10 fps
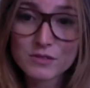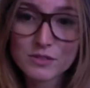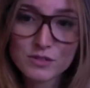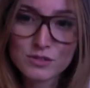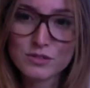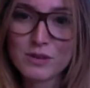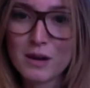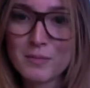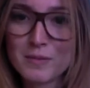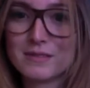to help
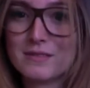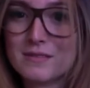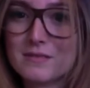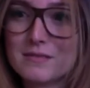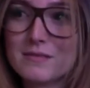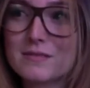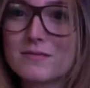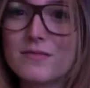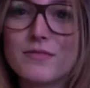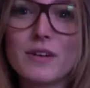us
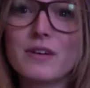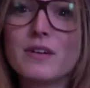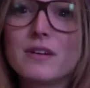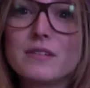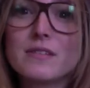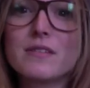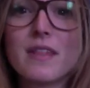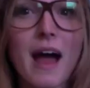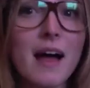feel that,